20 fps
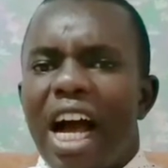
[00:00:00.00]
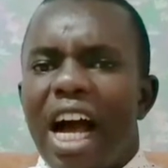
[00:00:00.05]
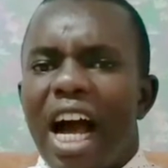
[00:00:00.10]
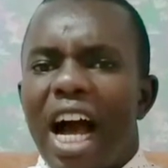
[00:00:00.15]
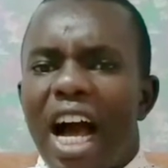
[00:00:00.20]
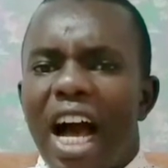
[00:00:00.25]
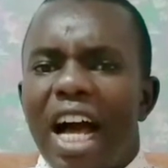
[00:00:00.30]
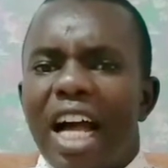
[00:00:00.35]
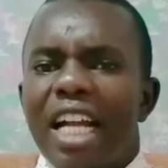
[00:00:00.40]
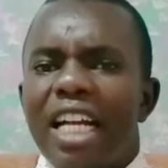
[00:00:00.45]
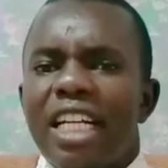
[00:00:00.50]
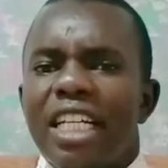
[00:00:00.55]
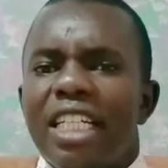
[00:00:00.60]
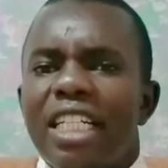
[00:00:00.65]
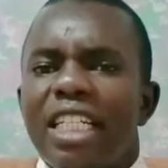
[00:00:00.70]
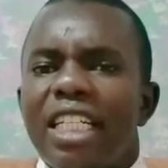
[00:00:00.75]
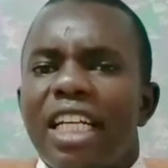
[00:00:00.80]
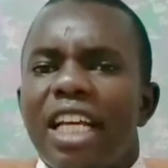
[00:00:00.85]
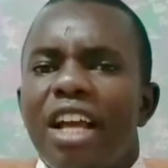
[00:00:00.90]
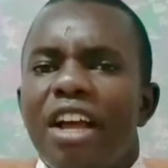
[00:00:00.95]
and
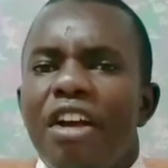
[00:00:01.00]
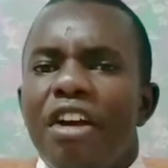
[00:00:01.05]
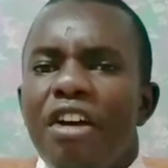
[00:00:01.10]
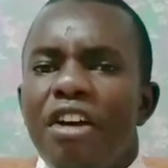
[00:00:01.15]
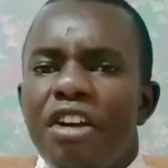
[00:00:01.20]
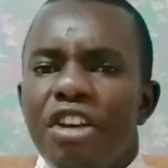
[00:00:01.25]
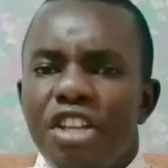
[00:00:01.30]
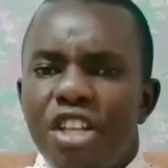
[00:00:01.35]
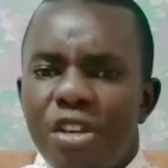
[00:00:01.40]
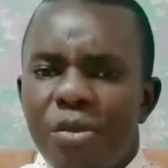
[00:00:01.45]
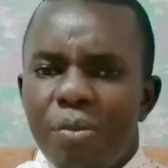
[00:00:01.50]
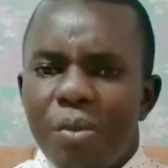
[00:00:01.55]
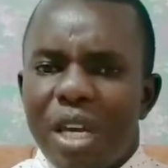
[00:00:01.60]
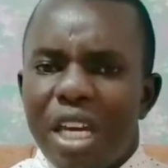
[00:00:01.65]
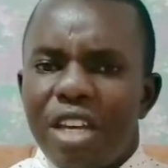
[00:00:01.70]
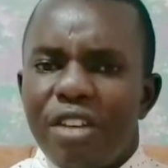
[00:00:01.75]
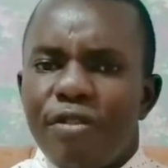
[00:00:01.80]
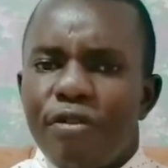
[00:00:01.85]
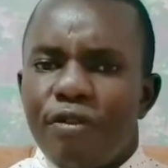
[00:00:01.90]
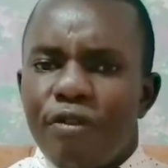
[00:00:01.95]
he
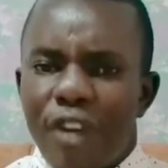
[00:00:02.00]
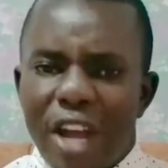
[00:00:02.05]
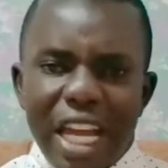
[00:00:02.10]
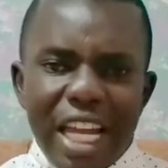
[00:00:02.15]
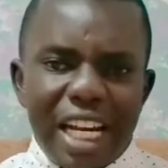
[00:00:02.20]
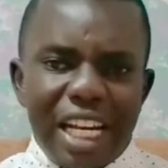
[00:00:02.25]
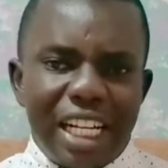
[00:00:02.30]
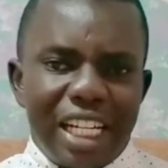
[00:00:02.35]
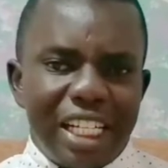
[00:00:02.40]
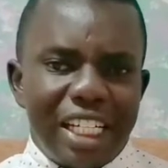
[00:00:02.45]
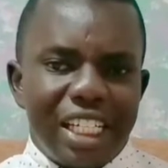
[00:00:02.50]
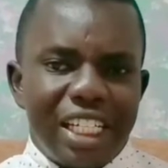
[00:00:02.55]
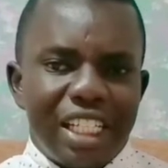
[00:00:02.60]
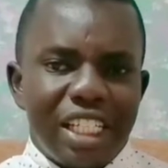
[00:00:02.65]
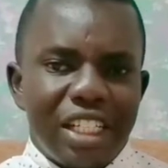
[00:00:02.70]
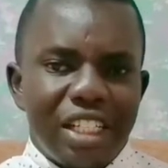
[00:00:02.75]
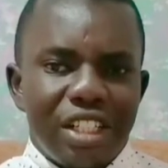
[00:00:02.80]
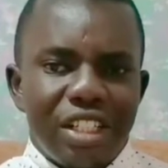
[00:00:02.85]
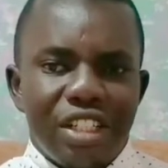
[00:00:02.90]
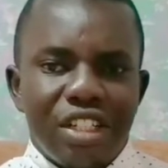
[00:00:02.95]
may fail
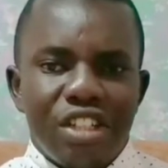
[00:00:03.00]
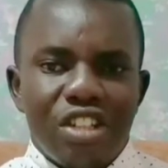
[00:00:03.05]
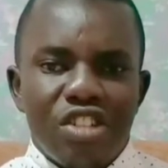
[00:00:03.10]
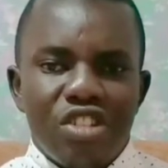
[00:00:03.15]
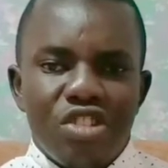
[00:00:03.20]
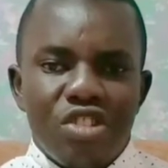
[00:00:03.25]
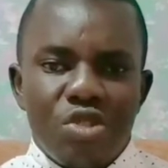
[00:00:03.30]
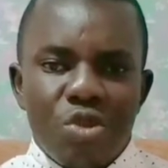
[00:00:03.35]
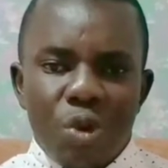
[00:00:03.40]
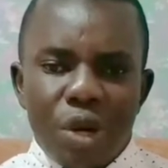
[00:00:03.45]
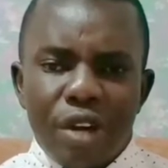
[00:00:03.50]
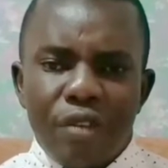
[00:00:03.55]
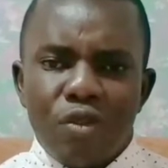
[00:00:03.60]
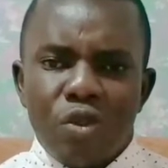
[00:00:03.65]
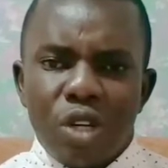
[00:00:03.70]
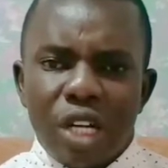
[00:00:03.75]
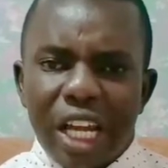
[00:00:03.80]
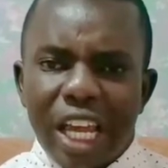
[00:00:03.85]
to even